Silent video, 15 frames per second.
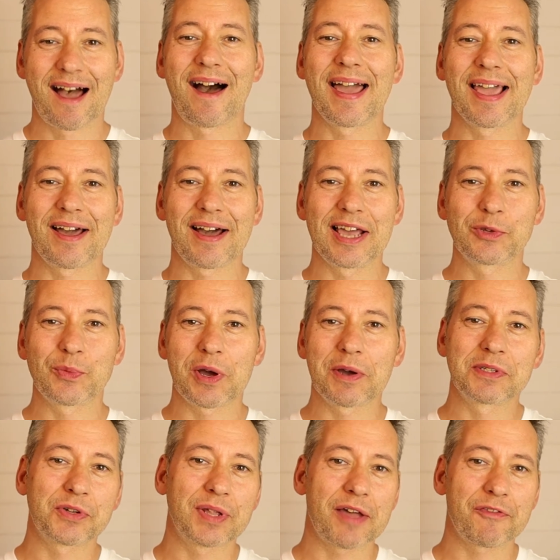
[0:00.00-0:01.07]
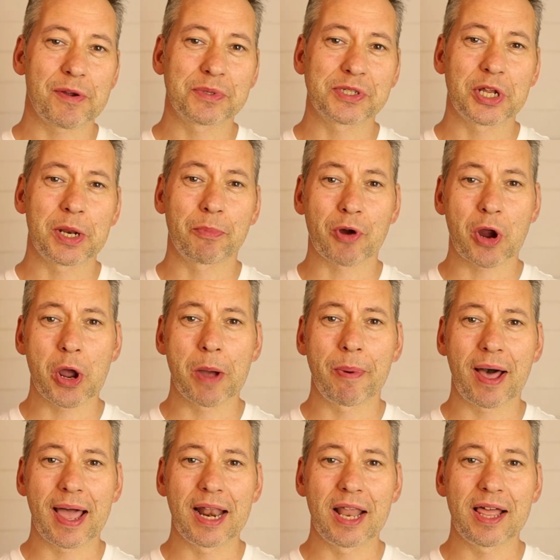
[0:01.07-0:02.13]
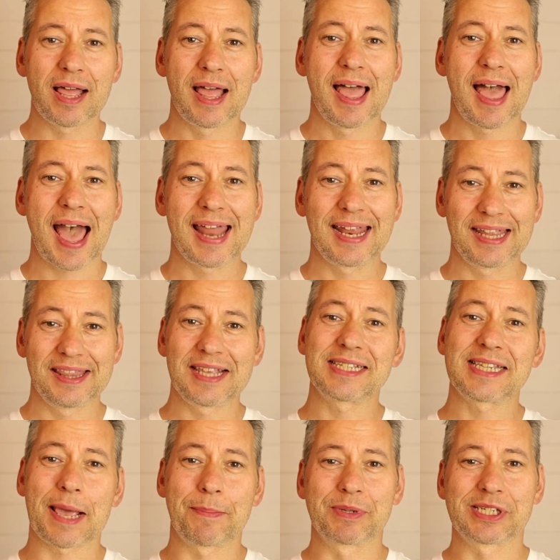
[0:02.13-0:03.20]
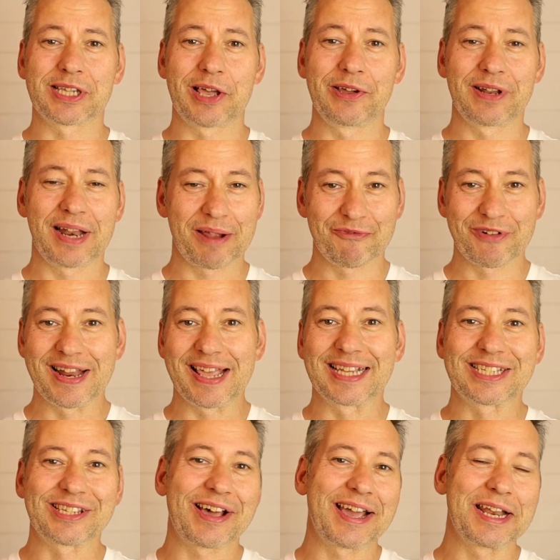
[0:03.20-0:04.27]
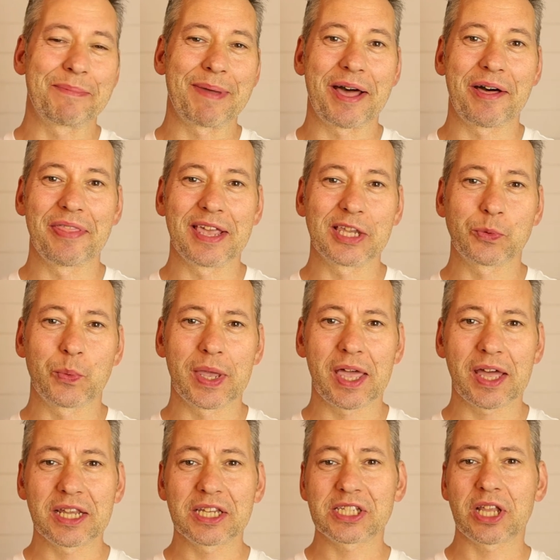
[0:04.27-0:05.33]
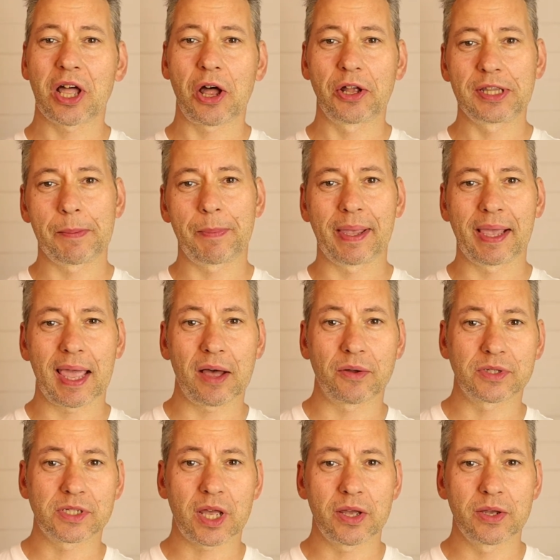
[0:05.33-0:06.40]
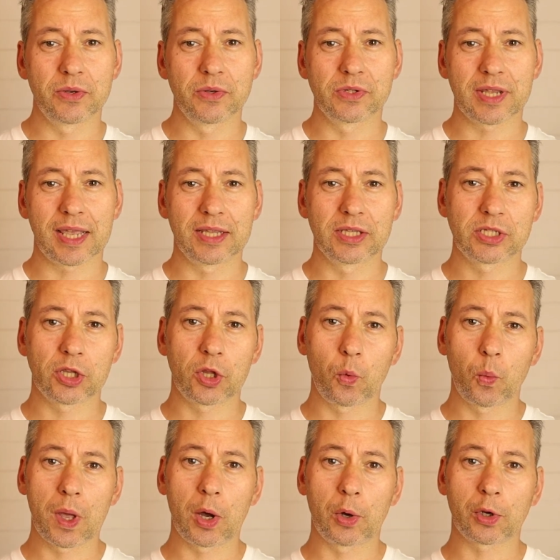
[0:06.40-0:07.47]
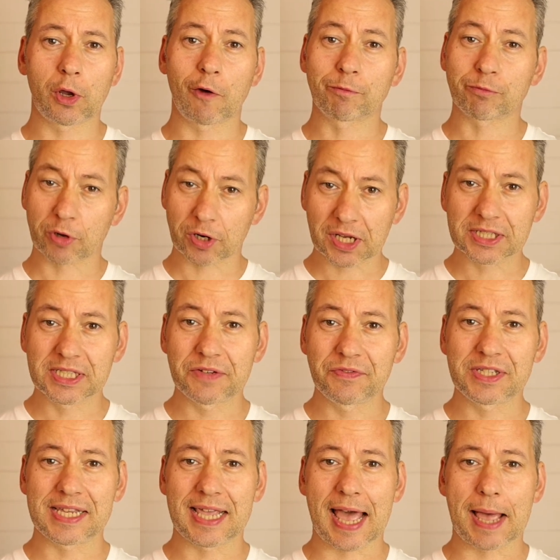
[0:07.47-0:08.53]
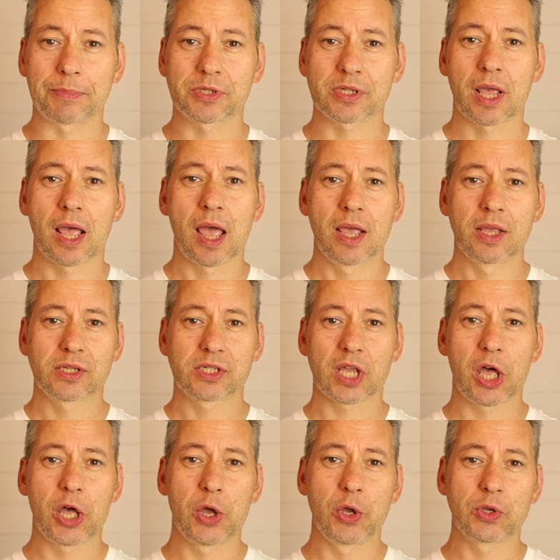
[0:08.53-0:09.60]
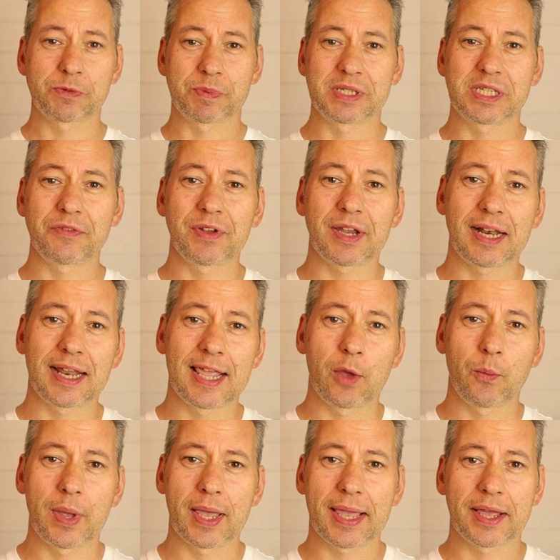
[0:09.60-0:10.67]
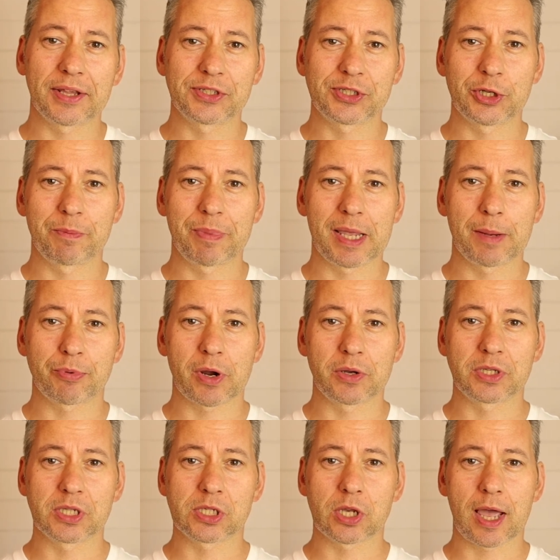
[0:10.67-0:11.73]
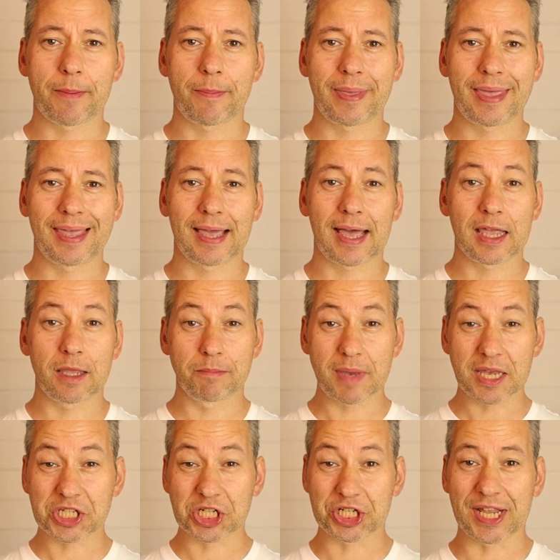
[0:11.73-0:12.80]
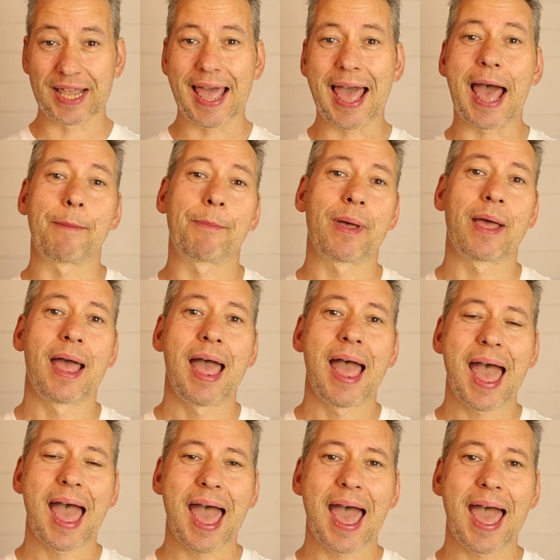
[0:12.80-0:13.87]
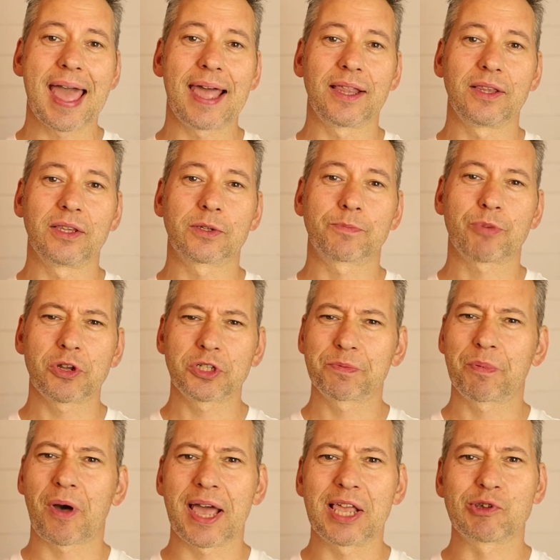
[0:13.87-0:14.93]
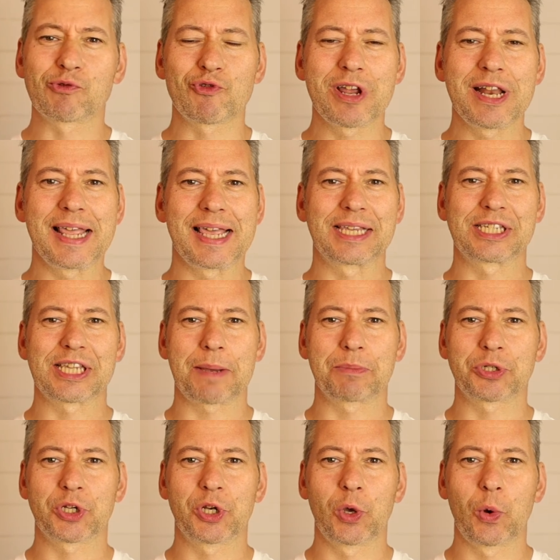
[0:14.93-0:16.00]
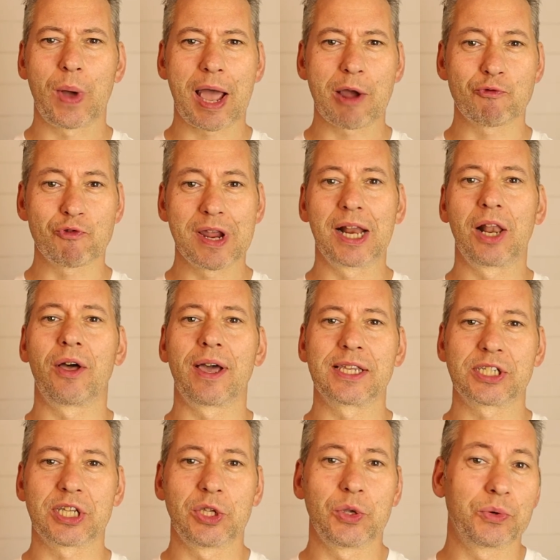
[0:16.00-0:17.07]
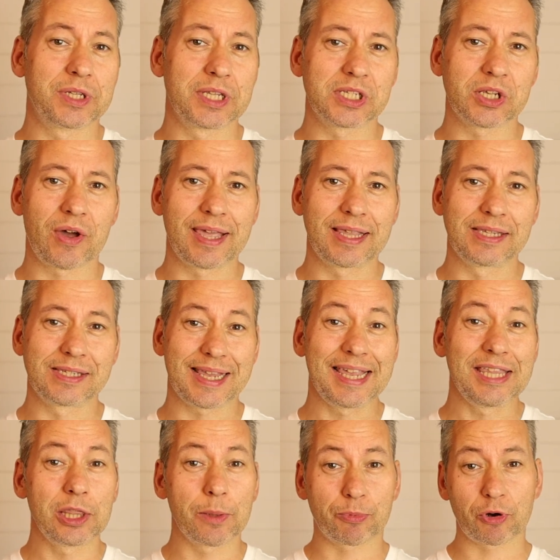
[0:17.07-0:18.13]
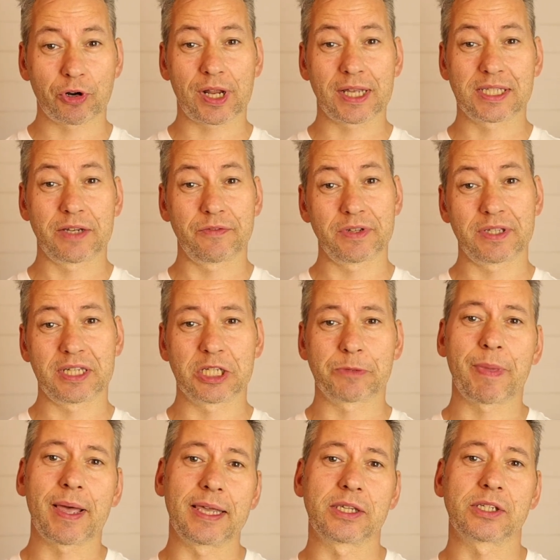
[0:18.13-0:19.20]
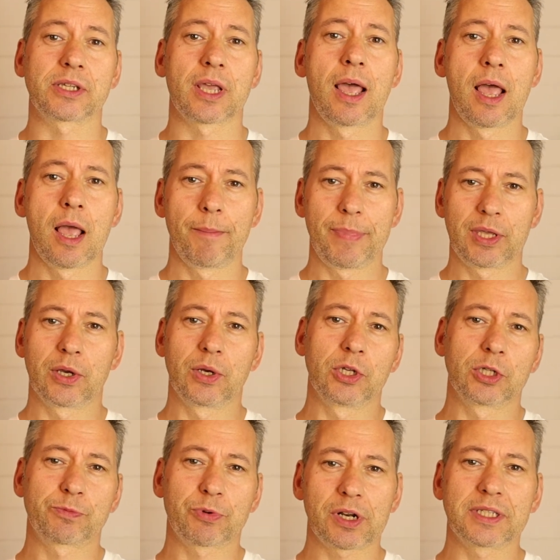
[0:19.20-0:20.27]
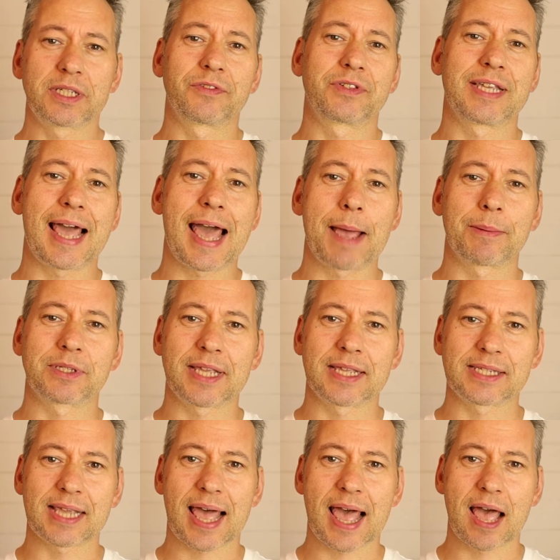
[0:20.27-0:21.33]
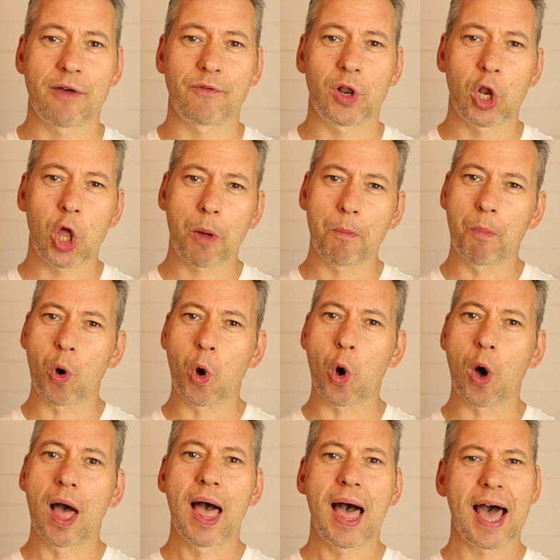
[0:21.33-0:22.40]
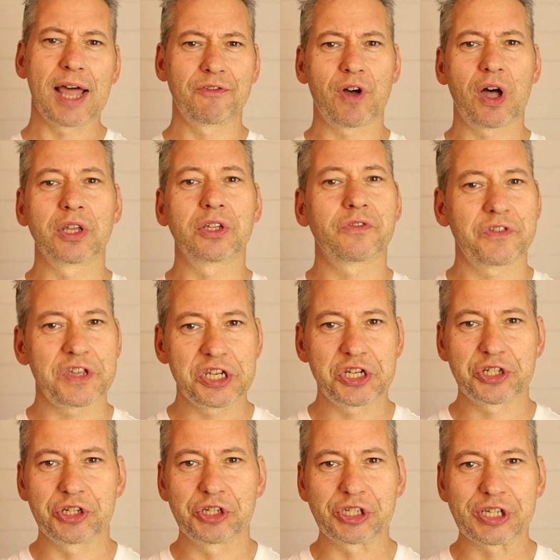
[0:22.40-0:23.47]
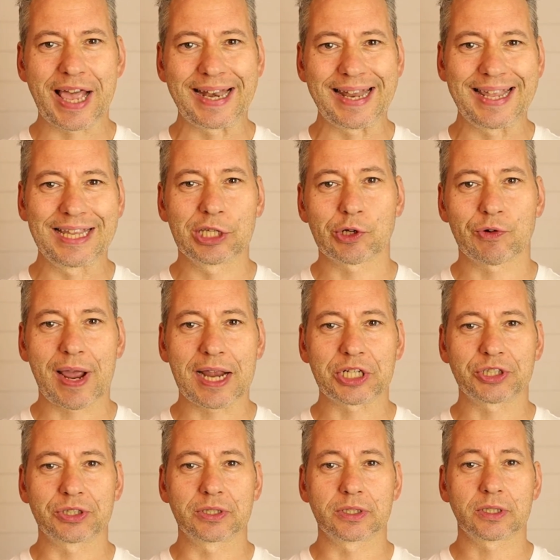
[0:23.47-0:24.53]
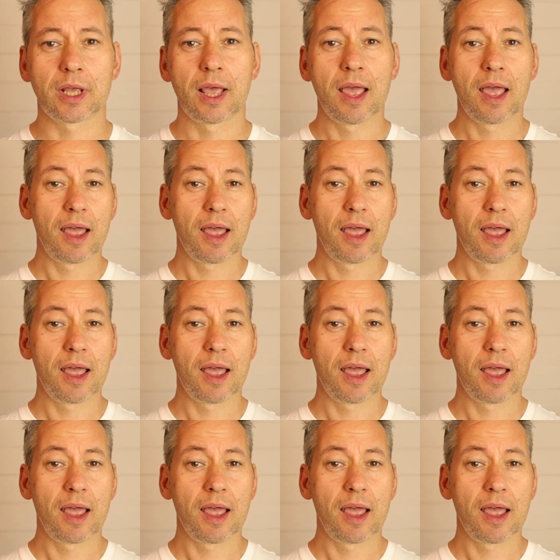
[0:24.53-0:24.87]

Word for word: Hi guys, welcome to another episode of ProtoPilot, and in this episode, and I'm really excited about this, we're going to start dipping our toes into the world of productivity apps. So specifically, we're going to be prototyping a messaging app. And ProtoPie is really exceptional at realizing your designs in the productivity space, because productivity apps tend to have a lot more advanced features and interactions.